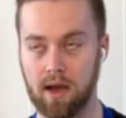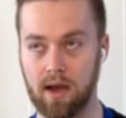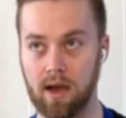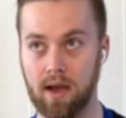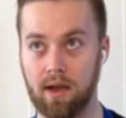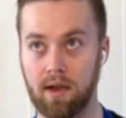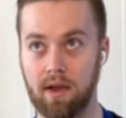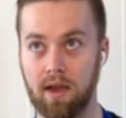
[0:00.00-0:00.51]

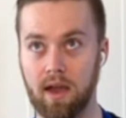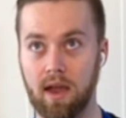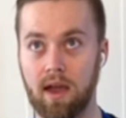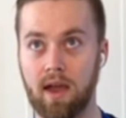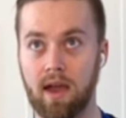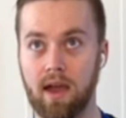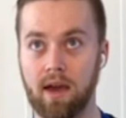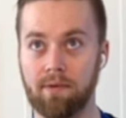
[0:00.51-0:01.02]
I
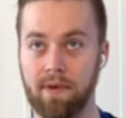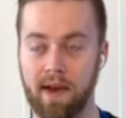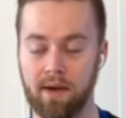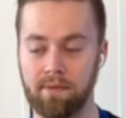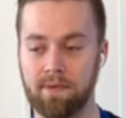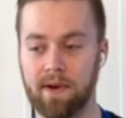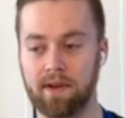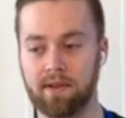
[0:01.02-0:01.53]
have
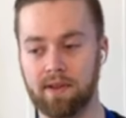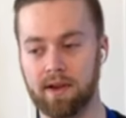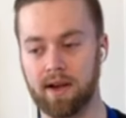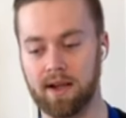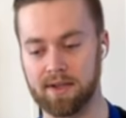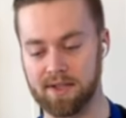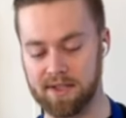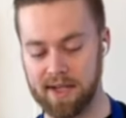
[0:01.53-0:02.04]
had feta that
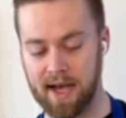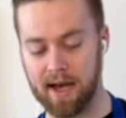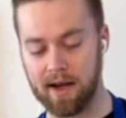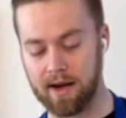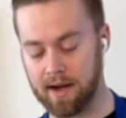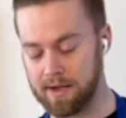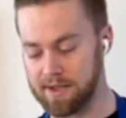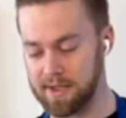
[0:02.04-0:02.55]
has
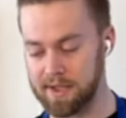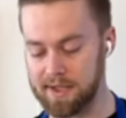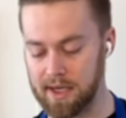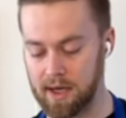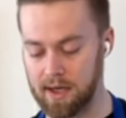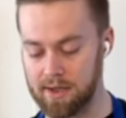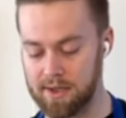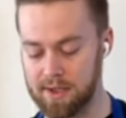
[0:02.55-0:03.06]
sat as this
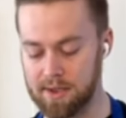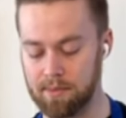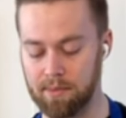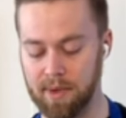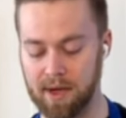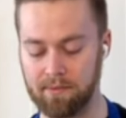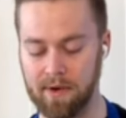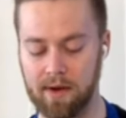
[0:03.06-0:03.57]
has,
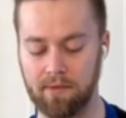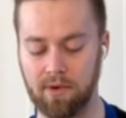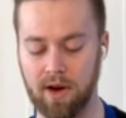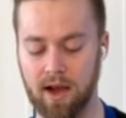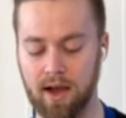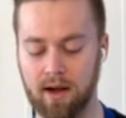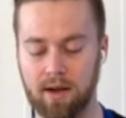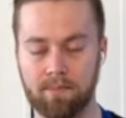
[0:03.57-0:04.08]
but I've never
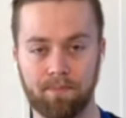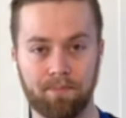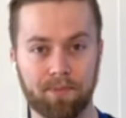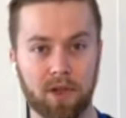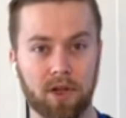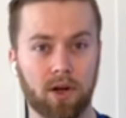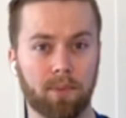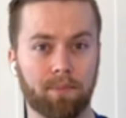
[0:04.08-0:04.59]
had it,
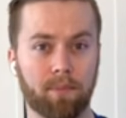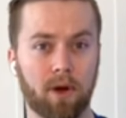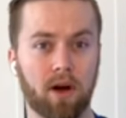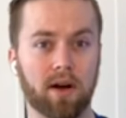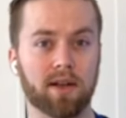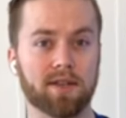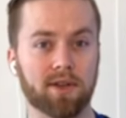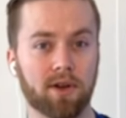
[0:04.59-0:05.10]
you know,
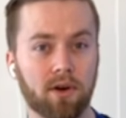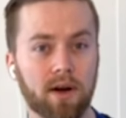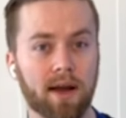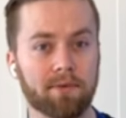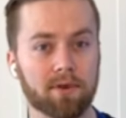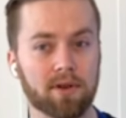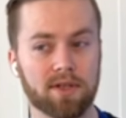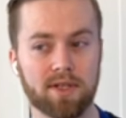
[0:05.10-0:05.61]
on its own
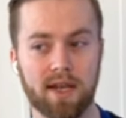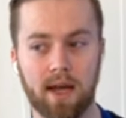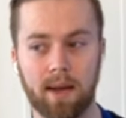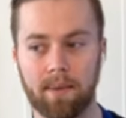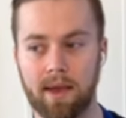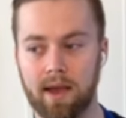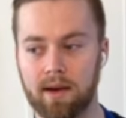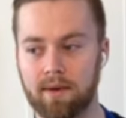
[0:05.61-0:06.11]
after it's
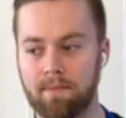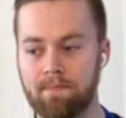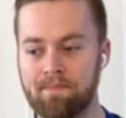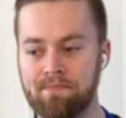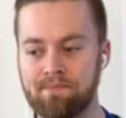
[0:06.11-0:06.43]
sat. And